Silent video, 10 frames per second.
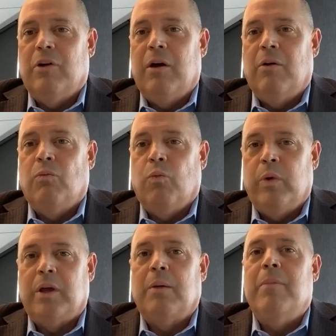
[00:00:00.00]
And
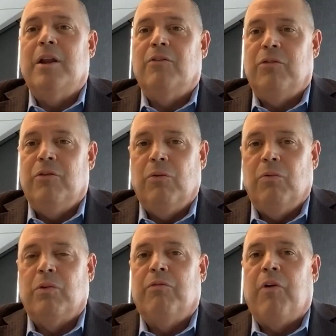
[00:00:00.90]
we committed
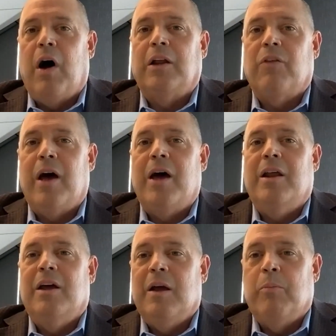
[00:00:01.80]
to defining that
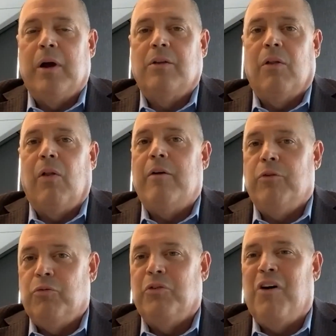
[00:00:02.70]
and bringing it to life,
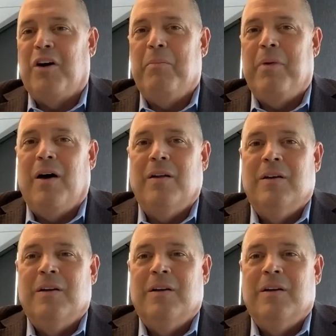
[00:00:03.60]
which we'll talk about